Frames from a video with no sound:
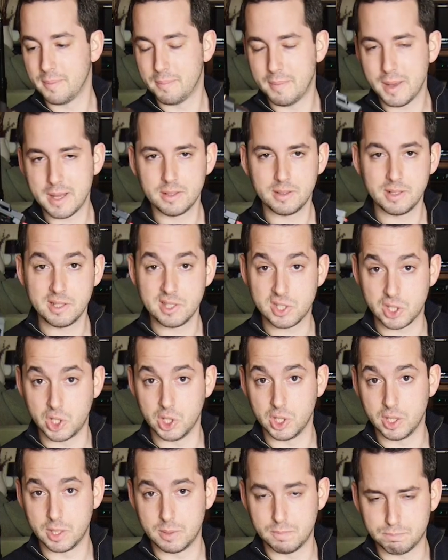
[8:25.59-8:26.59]
Metal is
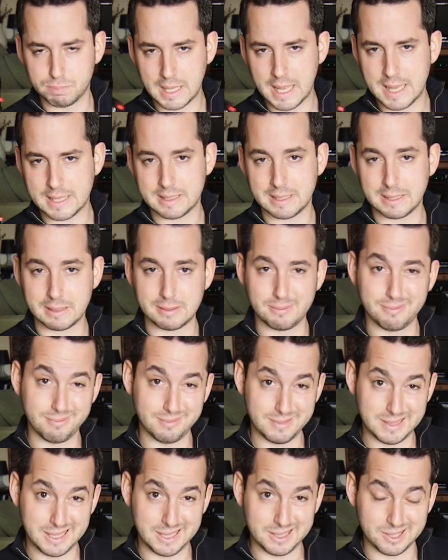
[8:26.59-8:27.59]
good, plastic,
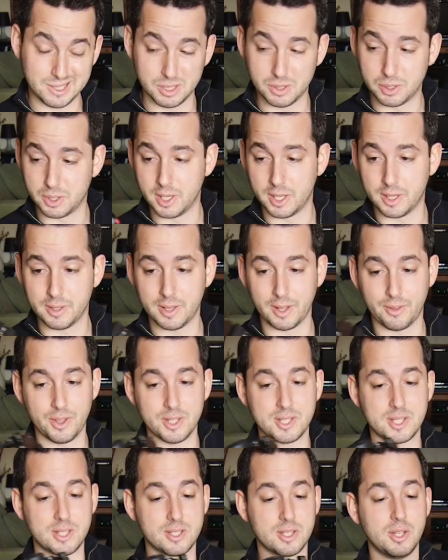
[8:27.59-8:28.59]
not so good. Like
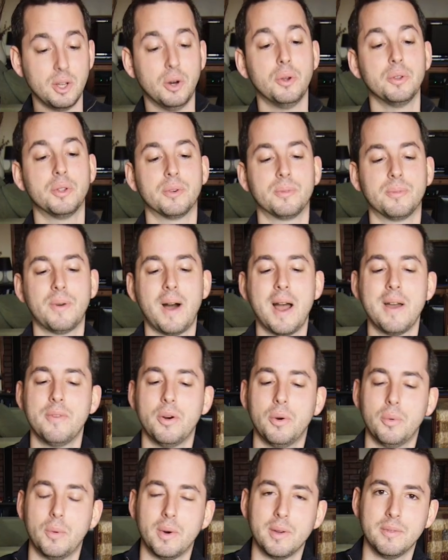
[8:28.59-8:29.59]
this is the older
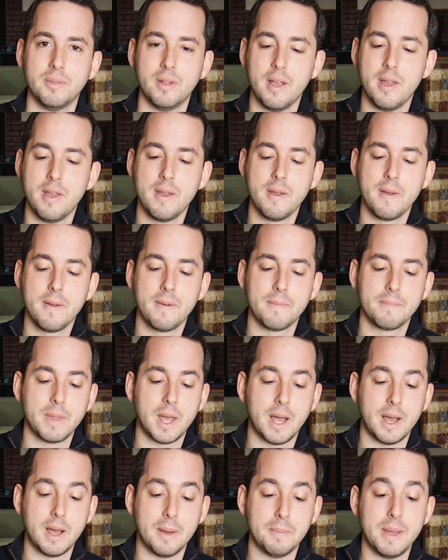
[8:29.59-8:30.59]
501
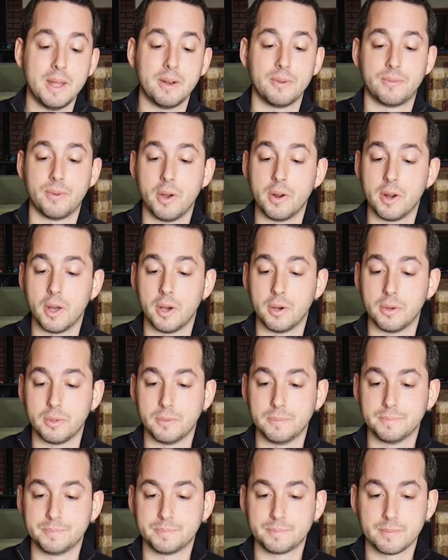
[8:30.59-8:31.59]

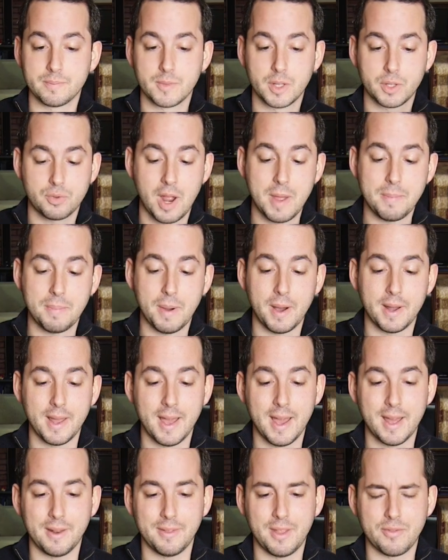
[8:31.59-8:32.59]
Manfrotto tripod
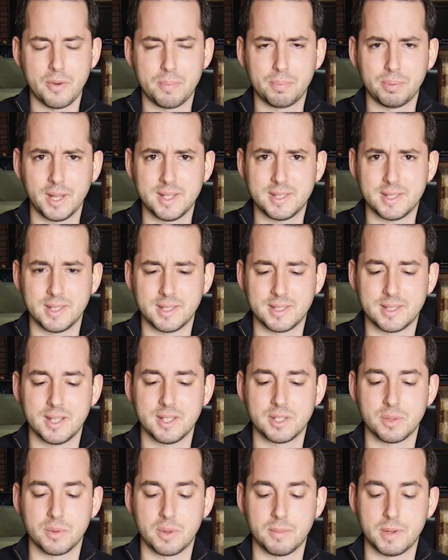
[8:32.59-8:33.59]
head. They've replaced it
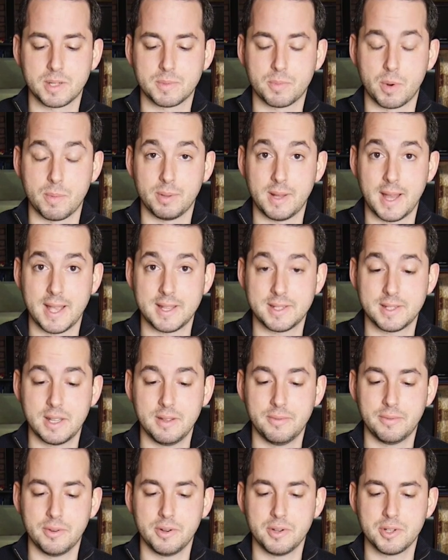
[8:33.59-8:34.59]
since with a much more
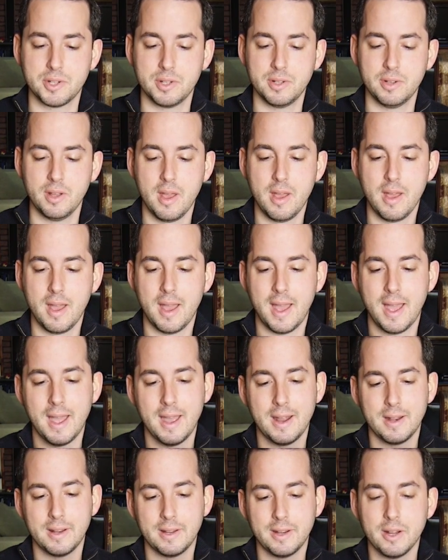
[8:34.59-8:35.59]
plasticky version.
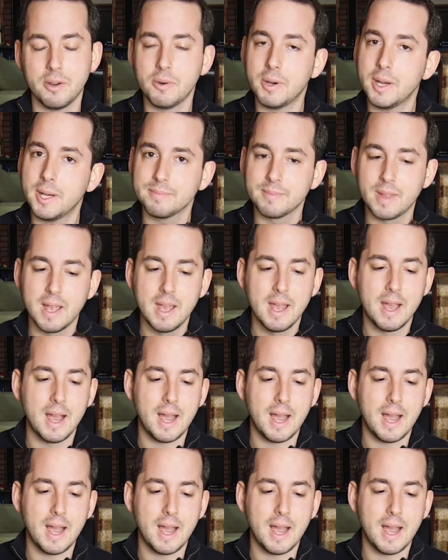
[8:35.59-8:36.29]
And you know what?